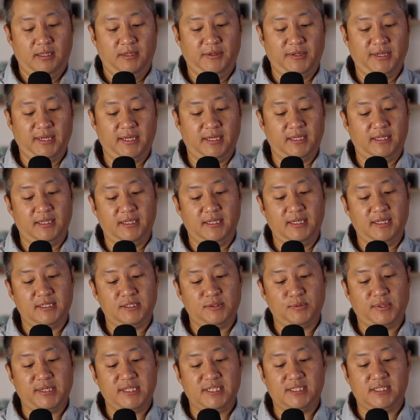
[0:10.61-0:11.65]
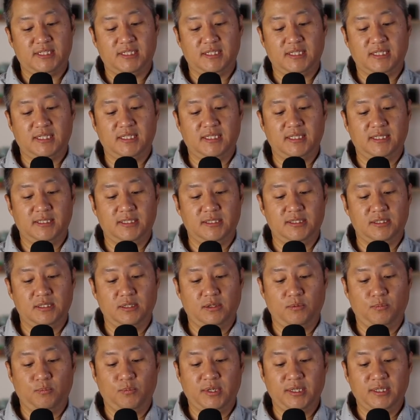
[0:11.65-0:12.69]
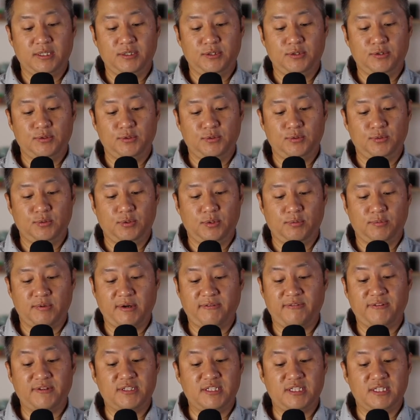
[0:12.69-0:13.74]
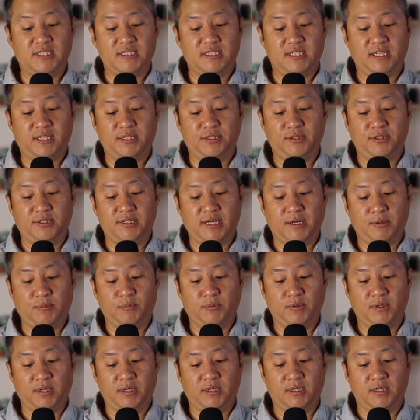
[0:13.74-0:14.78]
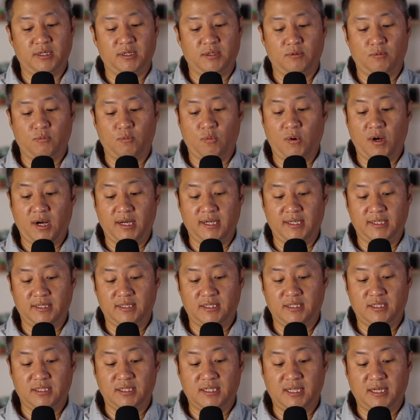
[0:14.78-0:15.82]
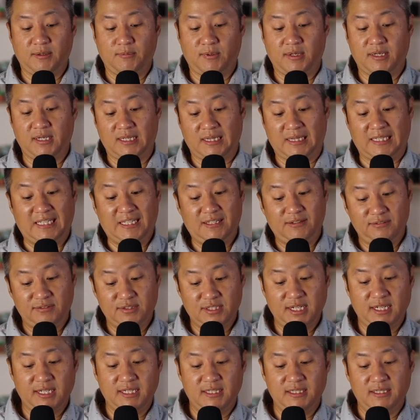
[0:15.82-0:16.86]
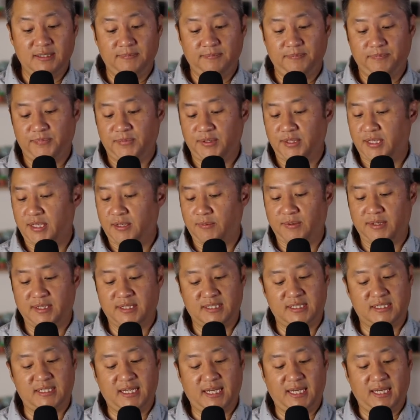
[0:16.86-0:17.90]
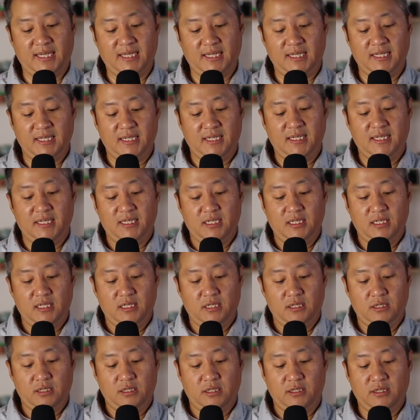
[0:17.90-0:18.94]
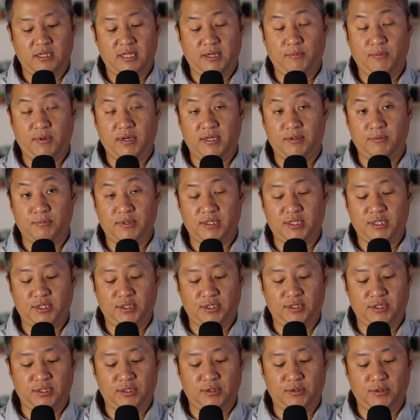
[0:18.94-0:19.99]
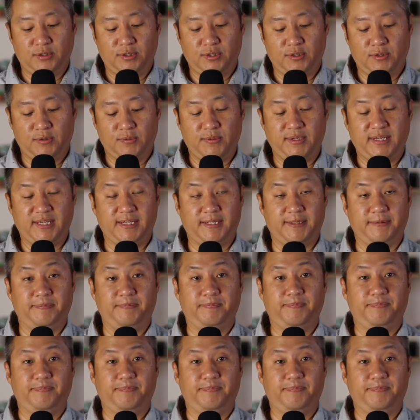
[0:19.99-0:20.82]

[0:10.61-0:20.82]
Okay, the next question is, what do the refugees in your network want? Do they want to leave China? Do they want to stay? Do they want to return to North Korea?